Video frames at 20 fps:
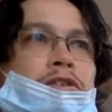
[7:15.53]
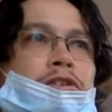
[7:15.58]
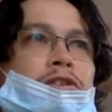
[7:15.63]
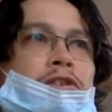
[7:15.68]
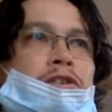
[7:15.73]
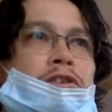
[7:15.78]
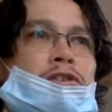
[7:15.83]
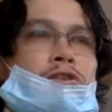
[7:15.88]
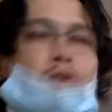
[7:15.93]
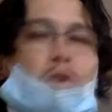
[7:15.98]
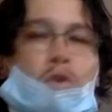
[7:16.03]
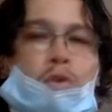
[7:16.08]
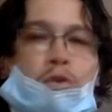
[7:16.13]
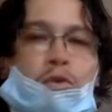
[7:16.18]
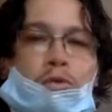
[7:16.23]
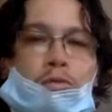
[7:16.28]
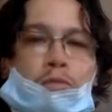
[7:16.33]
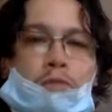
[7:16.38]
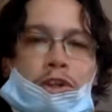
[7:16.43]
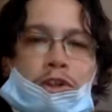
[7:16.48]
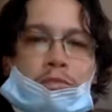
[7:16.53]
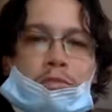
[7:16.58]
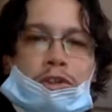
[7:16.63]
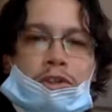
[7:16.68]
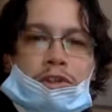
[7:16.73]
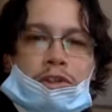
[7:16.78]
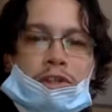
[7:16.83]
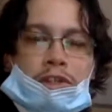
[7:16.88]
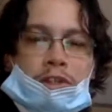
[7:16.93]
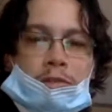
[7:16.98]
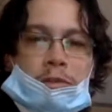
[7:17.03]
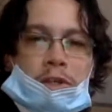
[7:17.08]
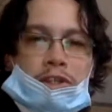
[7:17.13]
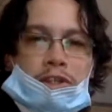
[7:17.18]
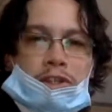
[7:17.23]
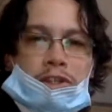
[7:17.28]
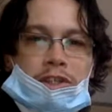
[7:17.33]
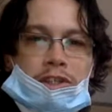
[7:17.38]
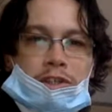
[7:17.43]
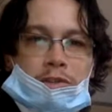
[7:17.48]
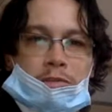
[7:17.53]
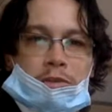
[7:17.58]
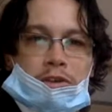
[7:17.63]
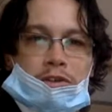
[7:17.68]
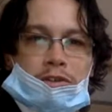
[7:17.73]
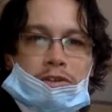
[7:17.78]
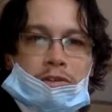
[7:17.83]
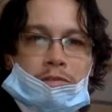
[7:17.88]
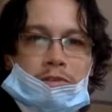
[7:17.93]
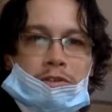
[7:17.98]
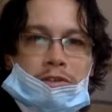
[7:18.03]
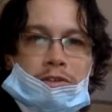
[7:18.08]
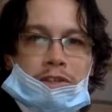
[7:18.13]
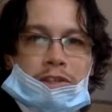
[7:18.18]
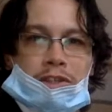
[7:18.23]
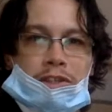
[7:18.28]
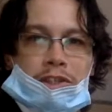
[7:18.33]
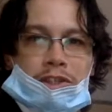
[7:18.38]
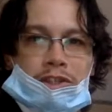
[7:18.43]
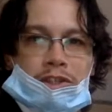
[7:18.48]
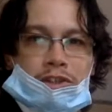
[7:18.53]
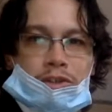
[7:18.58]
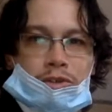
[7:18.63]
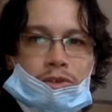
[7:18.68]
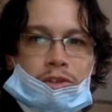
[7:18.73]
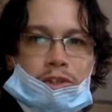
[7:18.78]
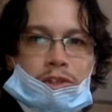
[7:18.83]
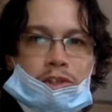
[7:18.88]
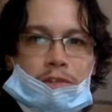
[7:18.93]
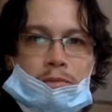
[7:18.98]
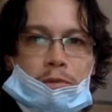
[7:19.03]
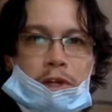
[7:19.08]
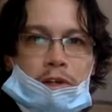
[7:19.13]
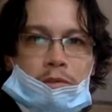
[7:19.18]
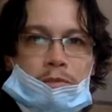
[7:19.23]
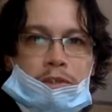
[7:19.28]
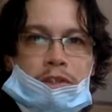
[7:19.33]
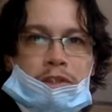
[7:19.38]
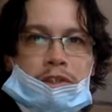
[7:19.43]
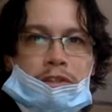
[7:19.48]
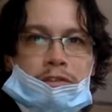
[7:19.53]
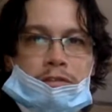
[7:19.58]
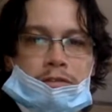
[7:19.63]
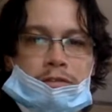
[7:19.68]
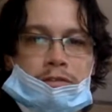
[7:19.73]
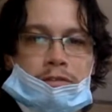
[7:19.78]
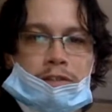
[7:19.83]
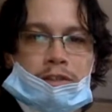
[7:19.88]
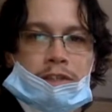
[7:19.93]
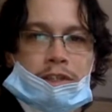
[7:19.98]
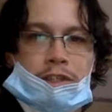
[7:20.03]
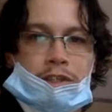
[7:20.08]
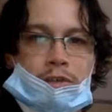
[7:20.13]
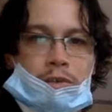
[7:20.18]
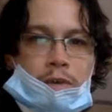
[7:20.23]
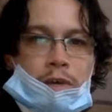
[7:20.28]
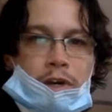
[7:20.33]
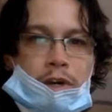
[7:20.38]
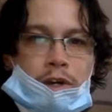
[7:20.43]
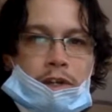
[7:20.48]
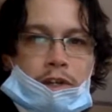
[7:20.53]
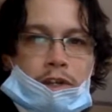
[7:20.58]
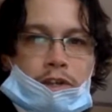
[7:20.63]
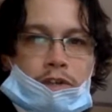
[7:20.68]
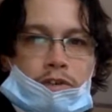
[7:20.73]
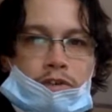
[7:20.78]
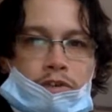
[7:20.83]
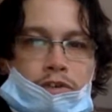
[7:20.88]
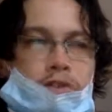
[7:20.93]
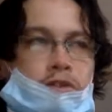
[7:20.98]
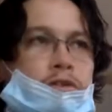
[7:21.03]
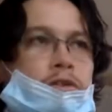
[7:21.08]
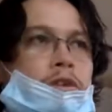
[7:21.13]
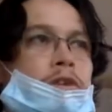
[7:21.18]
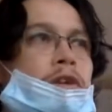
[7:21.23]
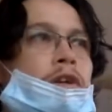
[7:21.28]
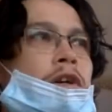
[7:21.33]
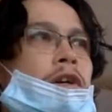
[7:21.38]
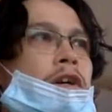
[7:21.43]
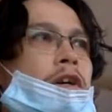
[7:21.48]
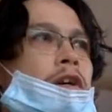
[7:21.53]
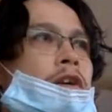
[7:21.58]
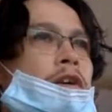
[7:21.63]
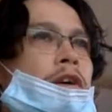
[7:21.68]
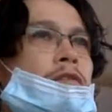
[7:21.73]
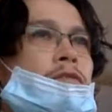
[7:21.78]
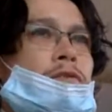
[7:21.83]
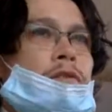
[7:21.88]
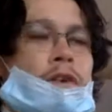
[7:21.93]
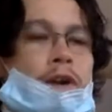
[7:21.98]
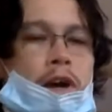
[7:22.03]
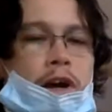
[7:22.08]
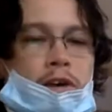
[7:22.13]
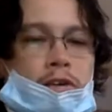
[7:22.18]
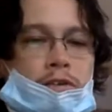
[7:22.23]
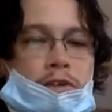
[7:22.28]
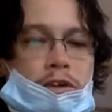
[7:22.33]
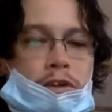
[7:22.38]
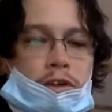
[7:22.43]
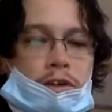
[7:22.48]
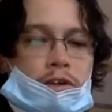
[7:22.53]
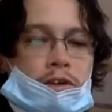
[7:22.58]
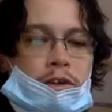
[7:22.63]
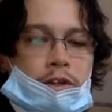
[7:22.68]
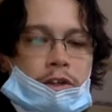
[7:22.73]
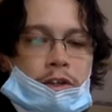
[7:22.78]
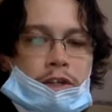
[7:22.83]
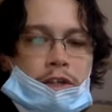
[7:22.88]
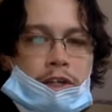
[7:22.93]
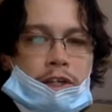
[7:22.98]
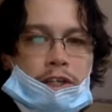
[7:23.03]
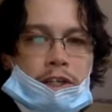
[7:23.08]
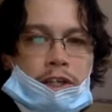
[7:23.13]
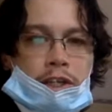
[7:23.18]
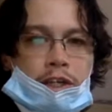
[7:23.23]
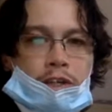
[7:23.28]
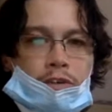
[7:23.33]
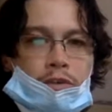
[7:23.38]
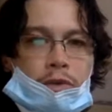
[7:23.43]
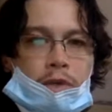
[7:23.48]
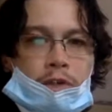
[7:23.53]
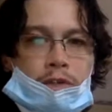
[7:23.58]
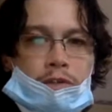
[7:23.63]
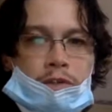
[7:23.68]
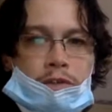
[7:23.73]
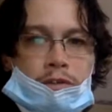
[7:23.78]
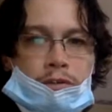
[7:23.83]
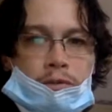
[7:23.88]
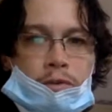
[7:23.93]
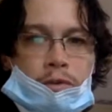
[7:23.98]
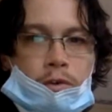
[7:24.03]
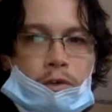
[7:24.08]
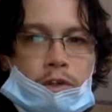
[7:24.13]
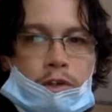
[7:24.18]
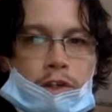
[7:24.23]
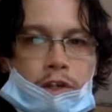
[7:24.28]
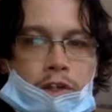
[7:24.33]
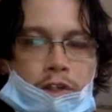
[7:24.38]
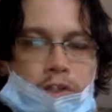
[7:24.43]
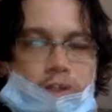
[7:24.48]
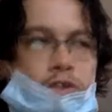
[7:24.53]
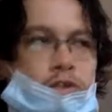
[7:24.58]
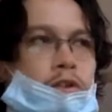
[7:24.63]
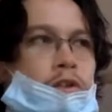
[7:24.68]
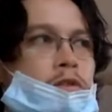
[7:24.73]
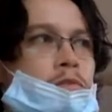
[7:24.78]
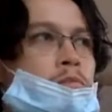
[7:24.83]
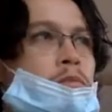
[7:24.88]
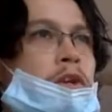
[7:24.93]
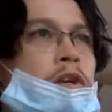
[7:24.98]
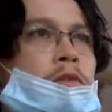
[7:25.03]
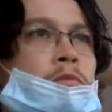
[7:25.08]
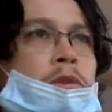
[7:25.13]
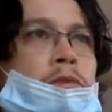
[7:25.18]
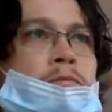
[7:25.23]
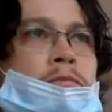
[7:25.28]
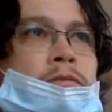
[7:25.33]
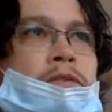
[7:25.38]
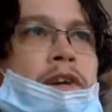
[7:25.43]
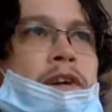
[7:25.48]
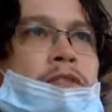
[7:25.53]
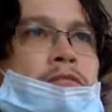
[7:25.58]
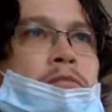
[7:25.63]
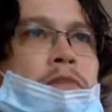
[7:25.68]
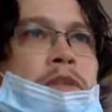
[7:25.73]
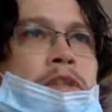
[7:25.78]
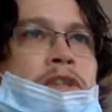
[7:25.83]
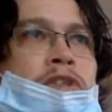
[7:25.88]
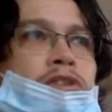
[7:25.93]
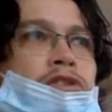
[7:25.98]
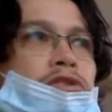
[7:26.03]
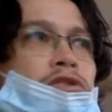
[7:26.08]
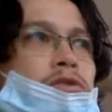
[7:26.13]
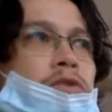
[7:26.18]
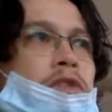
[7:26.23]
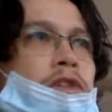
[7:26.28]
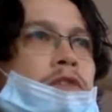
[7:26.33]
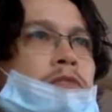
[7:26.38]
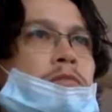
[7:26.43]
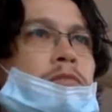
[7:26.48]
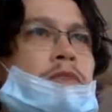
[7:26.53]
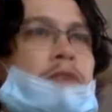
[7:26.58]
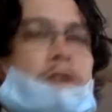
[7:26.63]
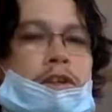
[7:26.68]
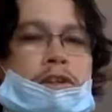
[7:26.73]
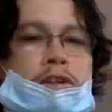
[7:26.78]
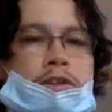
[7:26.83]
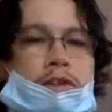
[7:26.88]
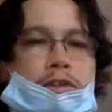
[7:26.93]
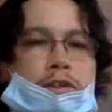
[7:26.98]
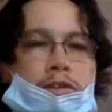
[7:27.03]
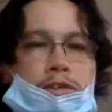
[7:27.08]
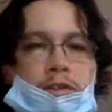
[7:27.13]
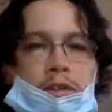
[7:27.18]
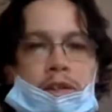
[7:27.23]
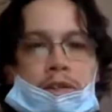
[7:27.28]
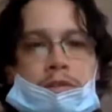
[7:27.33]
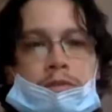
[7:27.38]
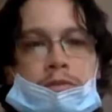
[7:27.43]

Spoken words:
low minimal expense as possible, and just do the experiment of seeing where I can go to and for how long I can get away with it for. Do a minimum 5-minute stream just so that